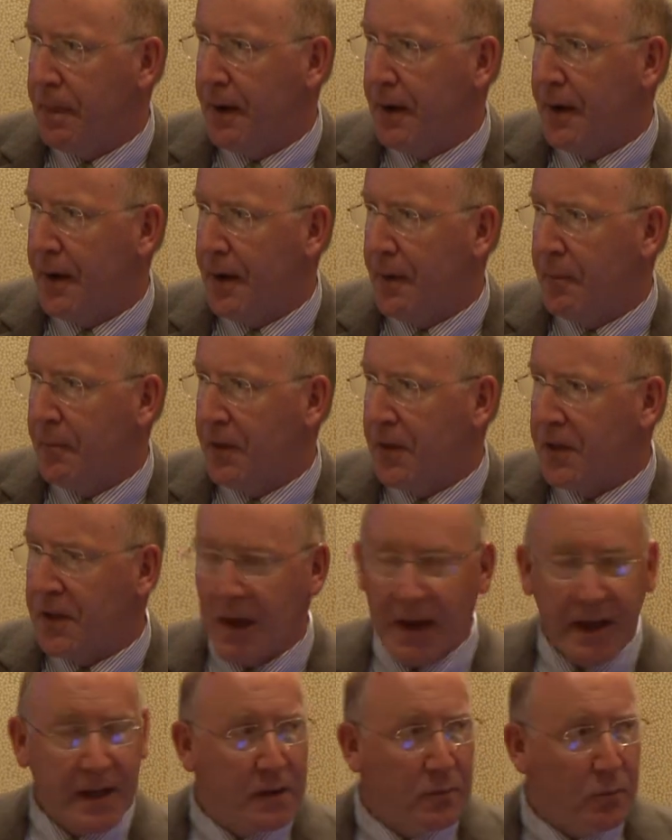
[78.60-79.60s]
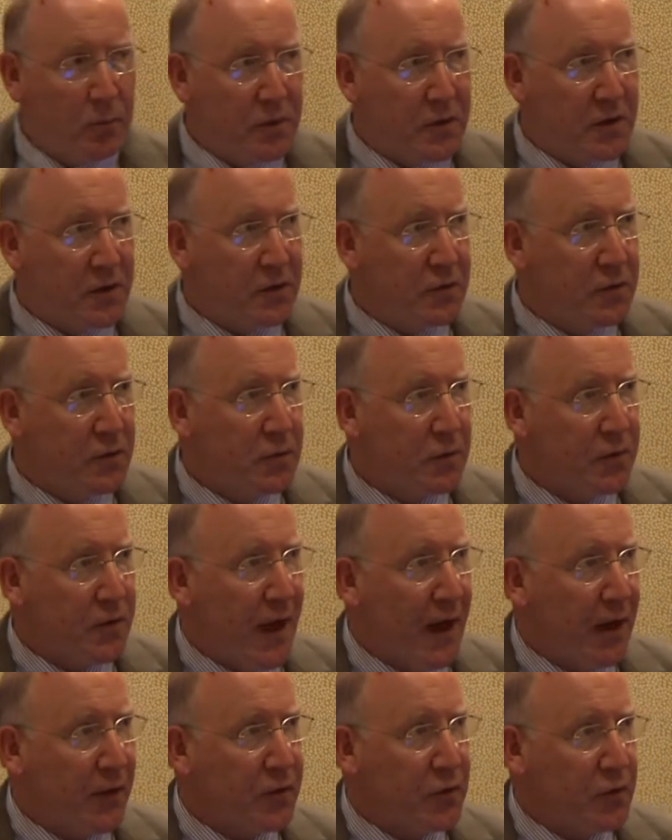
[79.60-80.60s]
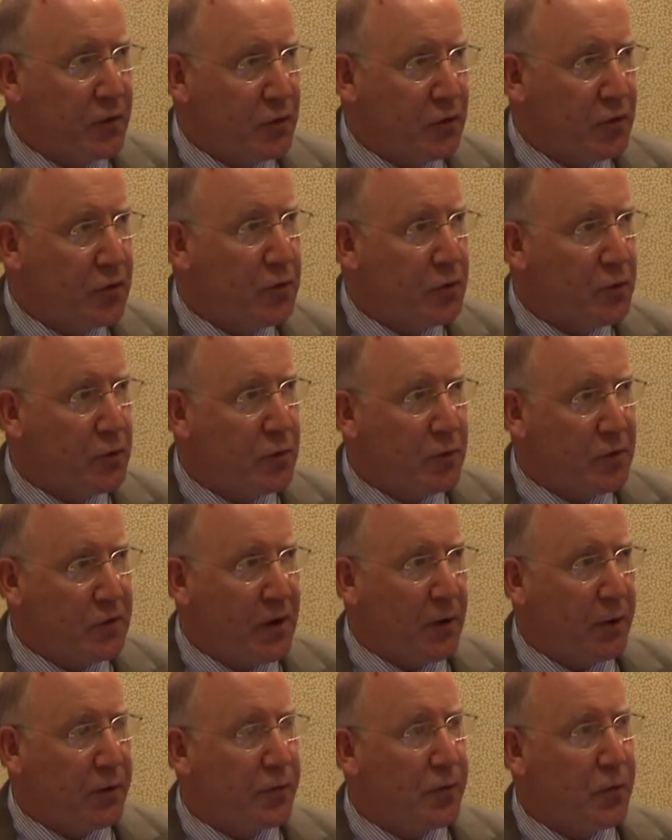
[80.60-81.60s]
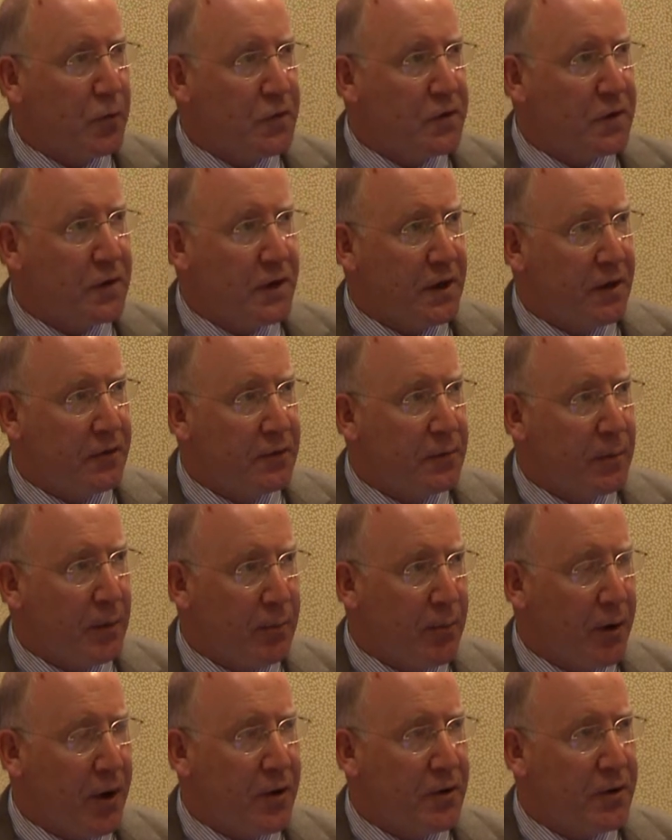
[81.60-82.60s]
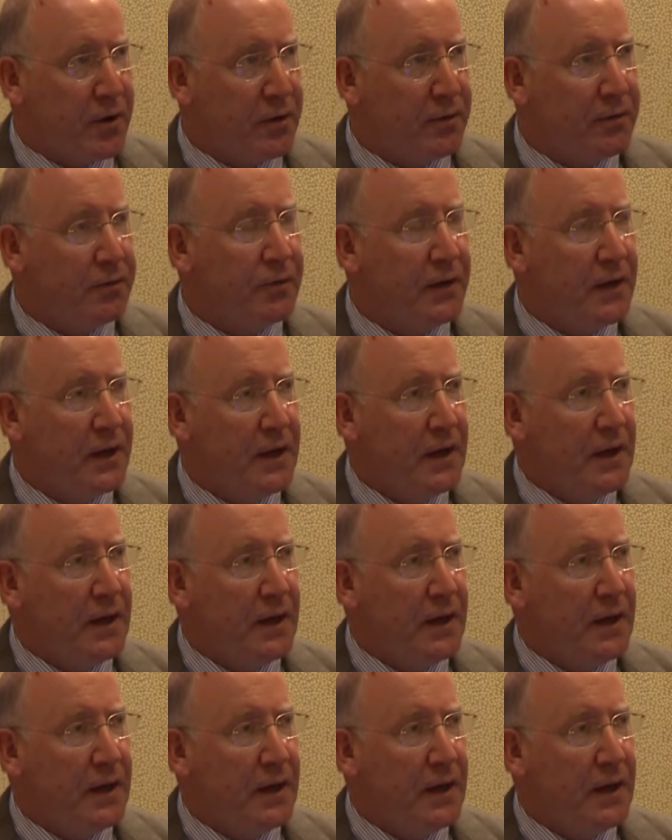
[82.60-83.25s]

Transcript: The second was in 2002, which I was fortunate enough to be part of.